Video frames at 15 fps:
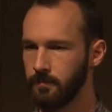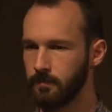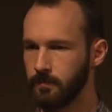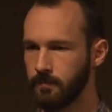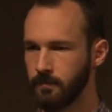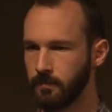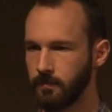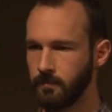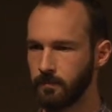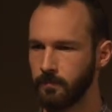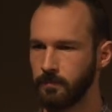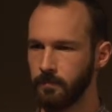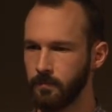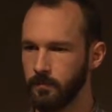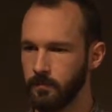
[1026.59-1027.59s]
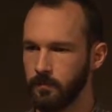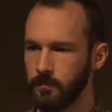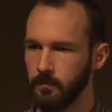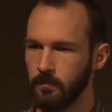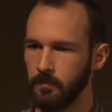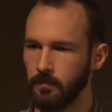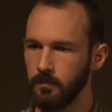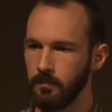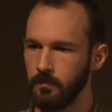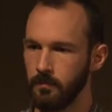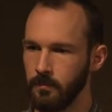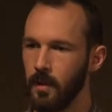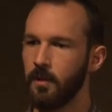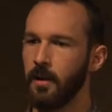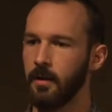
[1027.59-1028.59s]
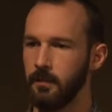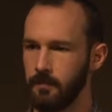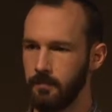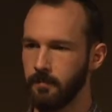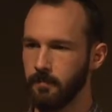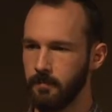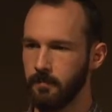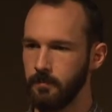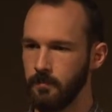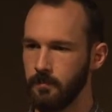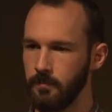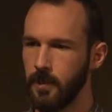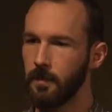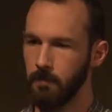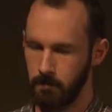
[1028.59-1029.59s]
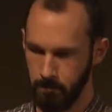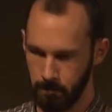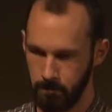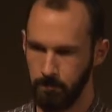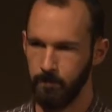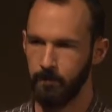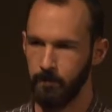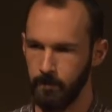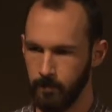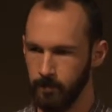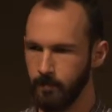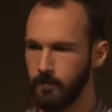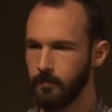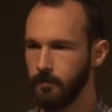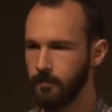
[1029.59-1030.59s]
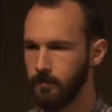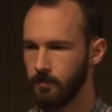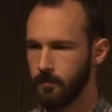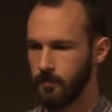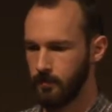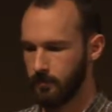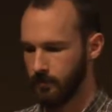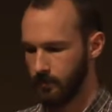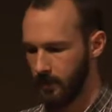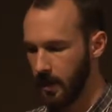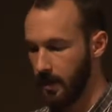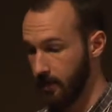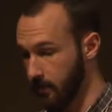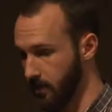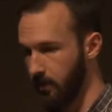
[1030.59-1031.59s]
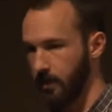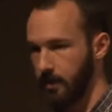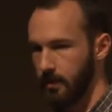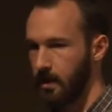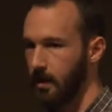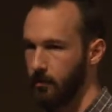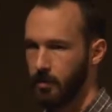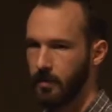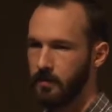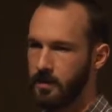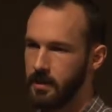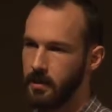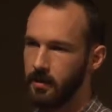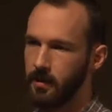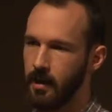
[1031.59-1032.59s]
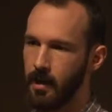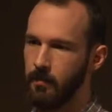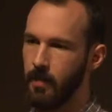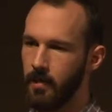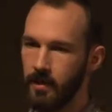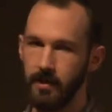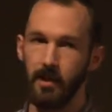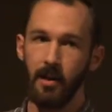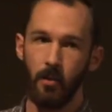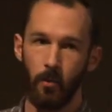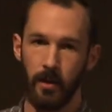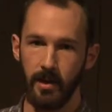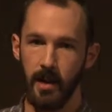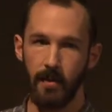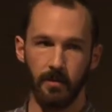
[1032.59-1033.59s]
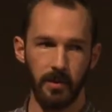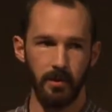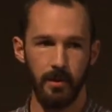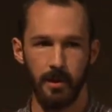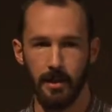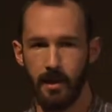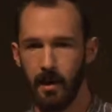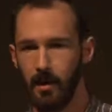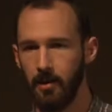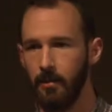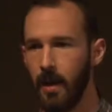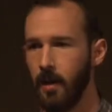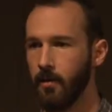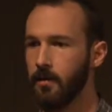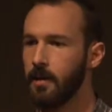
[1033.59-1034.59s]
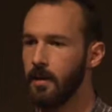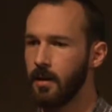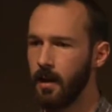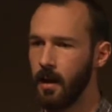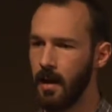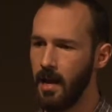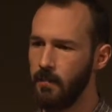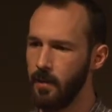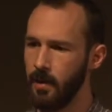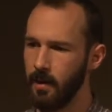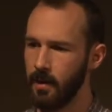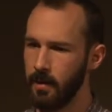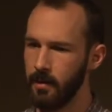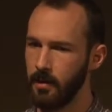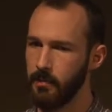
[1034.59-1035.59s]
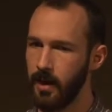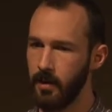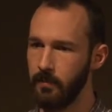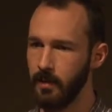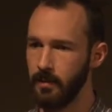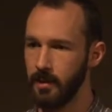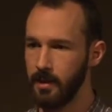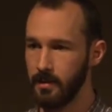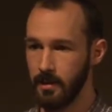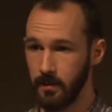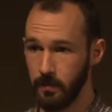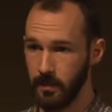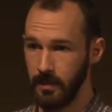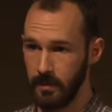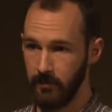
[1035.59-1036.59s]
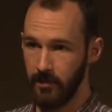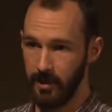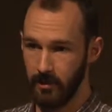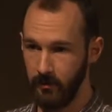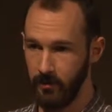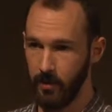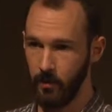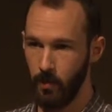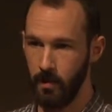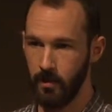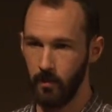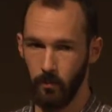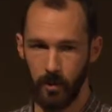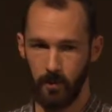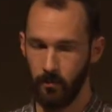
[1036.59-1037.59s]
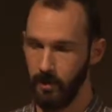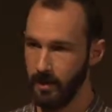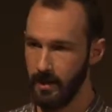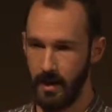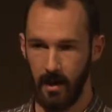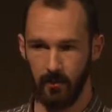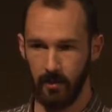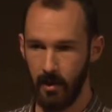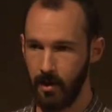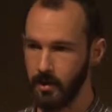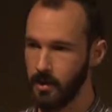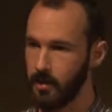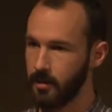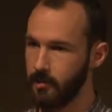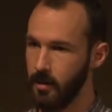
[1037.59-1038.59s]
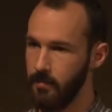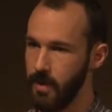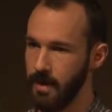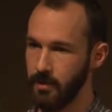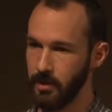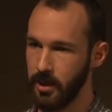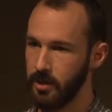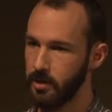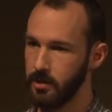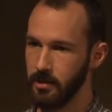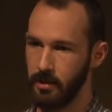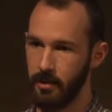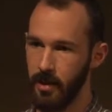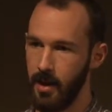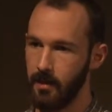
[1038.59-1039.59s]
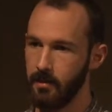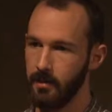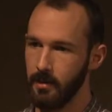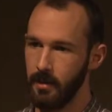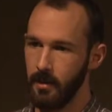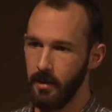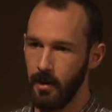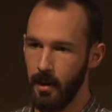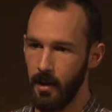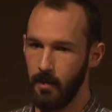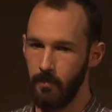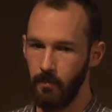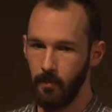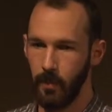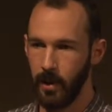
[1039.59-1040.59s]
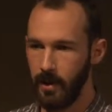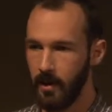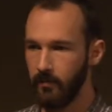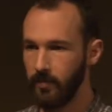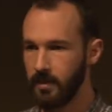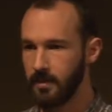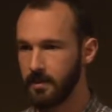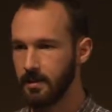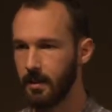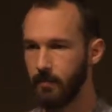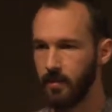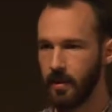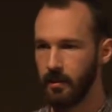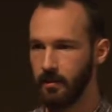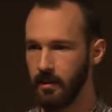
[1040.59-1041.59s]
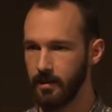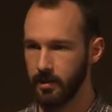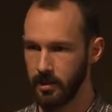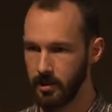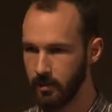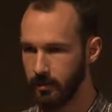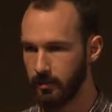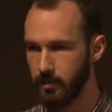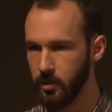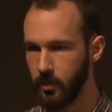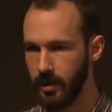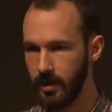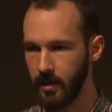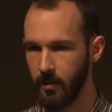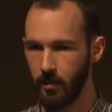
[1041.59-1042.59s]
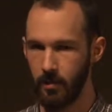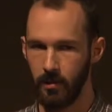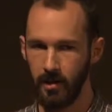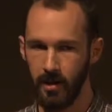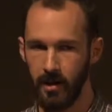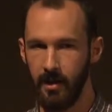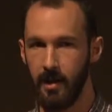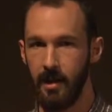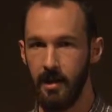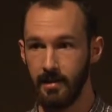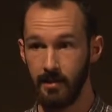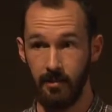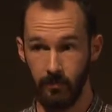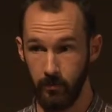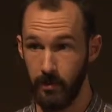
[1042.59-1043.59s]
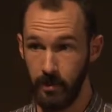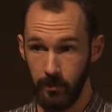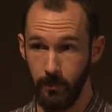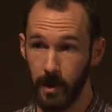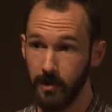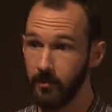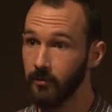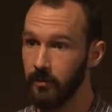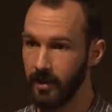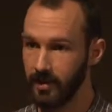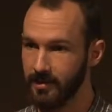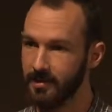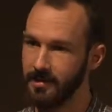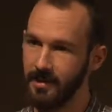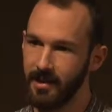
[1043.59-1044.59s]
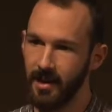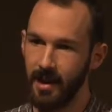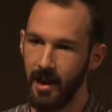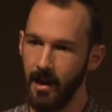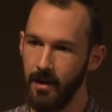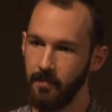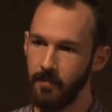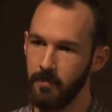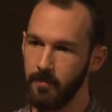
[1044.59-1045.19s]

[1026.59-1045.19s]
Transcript: am a contributor, so I know how to do it, but I want to just to get that design into Stack. Yeah, absolutely. Yeah, I would love to see it. Sure. Um, I, we absolutely need to care about uh, API compatibility. Specifically in V1, we really have not talked about making changes to that. Okay. Um, but if this is something that's just a little tweak or is a real bug it's, fix, it's um,